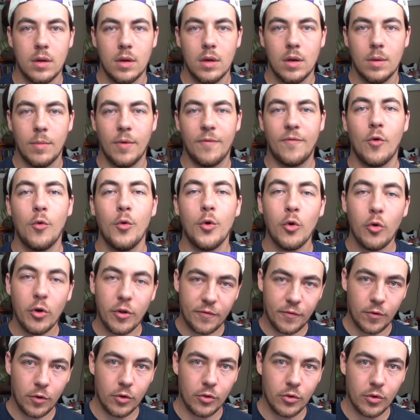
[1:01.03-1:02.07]
Before we go any
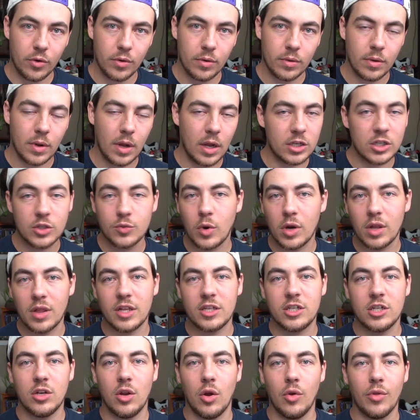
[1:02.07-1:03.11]
further, I just want to let
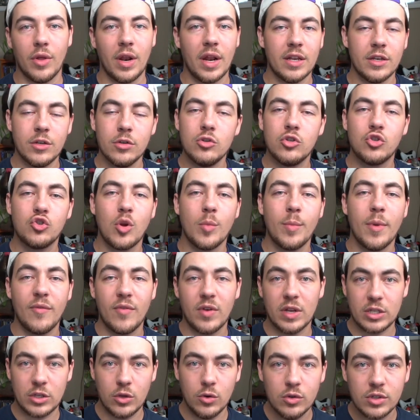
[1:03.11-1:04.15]
you know that I do stream every
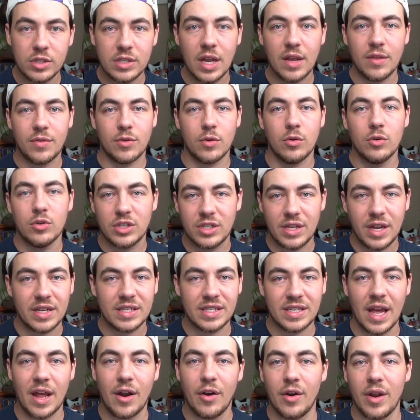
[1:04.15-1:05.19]
Tuesday, Thursday,
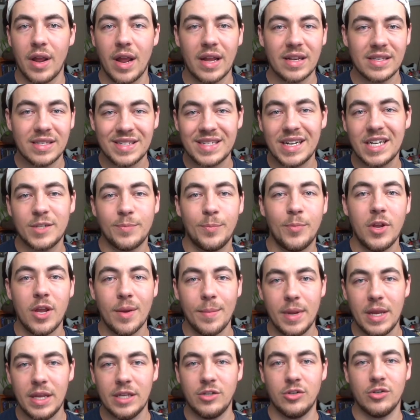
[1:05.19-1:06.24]
Saturday at six p m
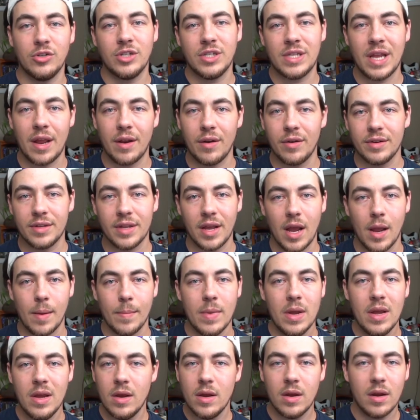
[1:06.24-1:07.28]
Eastern Standard Time.
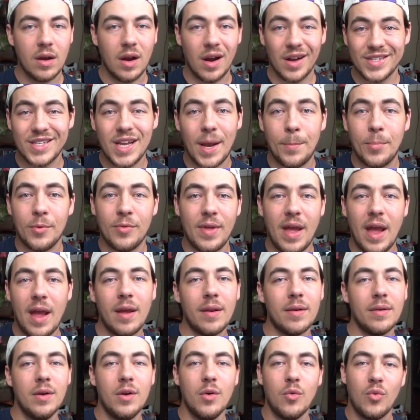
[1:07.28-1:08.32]
On top of that,
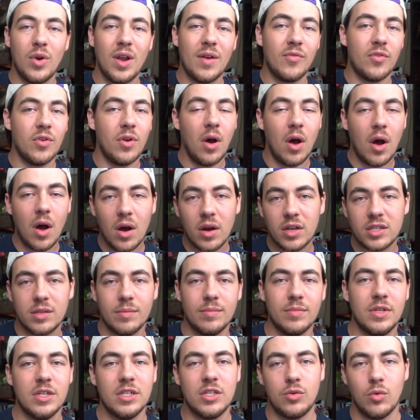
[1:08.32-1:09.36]
we have an awesome
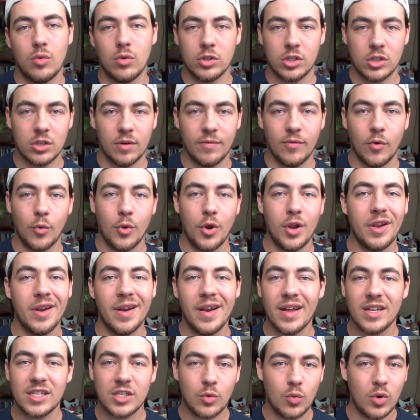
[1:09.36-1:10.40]
Discord server where you can
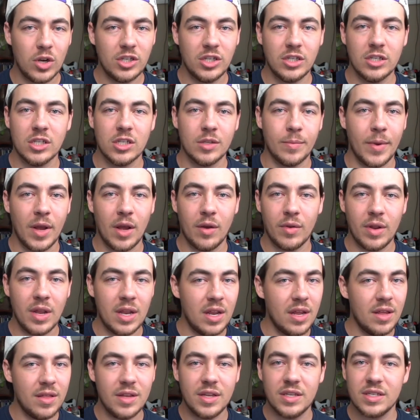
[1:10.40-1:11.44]
ask questions about any
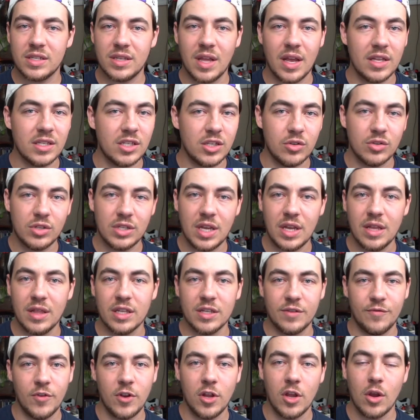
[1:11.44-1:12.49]
of these things you see in this
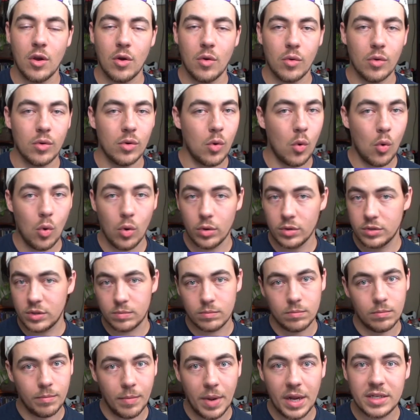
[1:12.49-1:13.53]
video, or, or
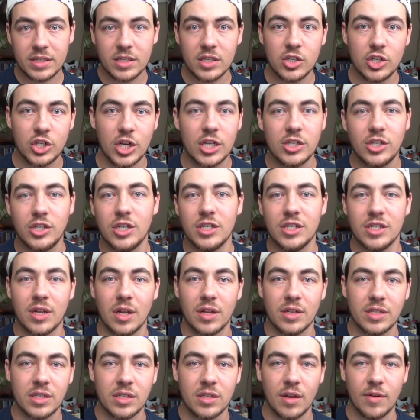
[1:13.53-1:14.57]
make suggestions on
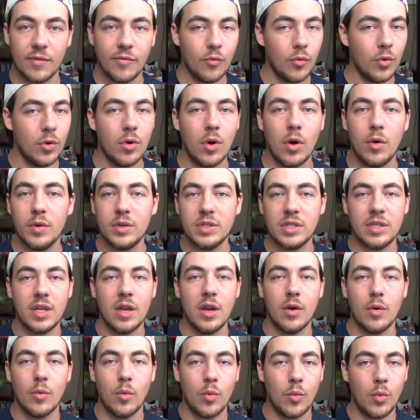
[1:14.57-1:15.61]
stuff. We're always
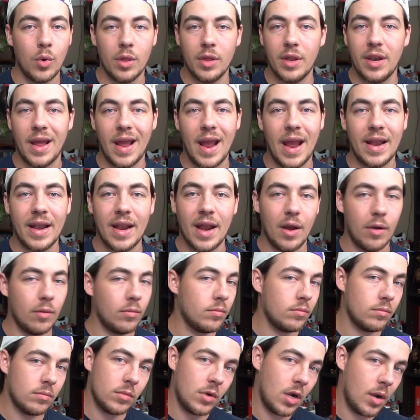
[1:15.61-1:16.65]
there, willing to hang out.
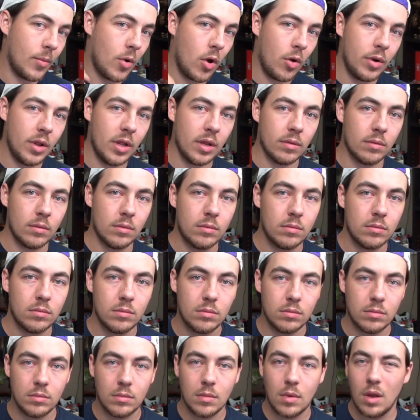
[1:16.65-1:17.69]
Come on in.
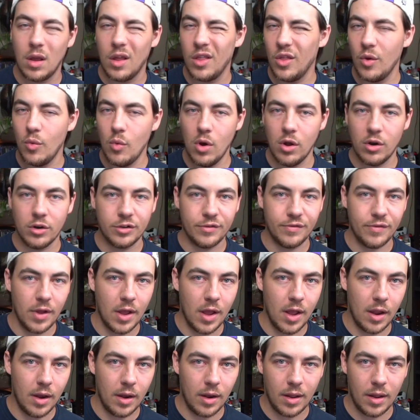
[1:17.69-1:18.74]
The water's fine.